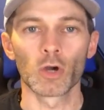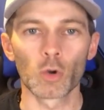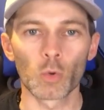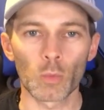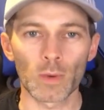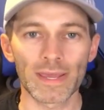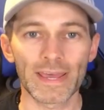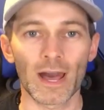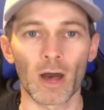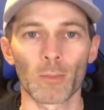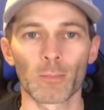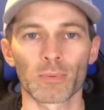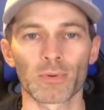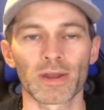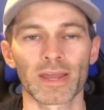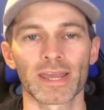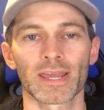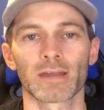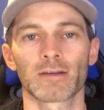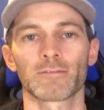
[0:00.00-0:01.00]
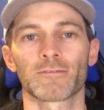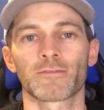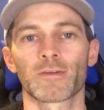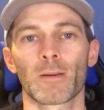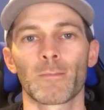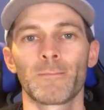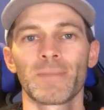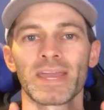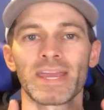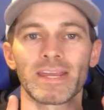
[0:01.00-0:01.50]
who we help bring
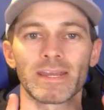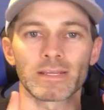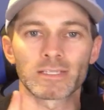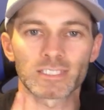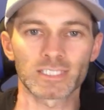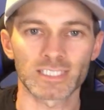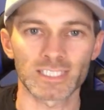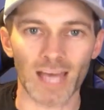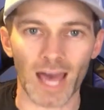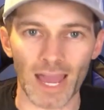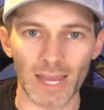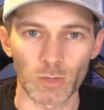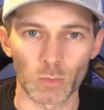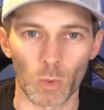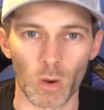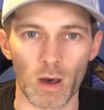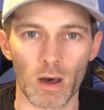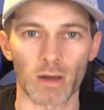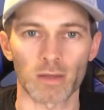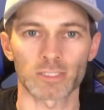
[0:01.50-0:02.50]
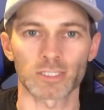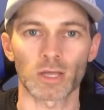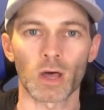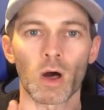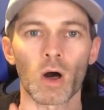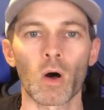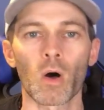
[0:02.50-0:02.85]
from painting sidewalks